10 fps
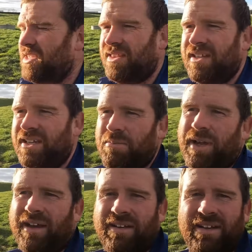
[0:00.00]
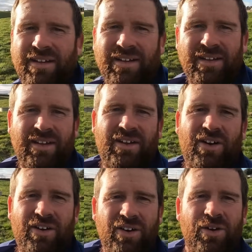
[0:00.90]
to think about.
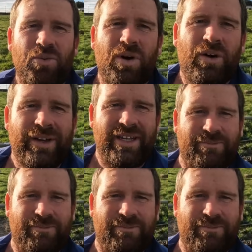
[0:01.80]
I've got a little while yet.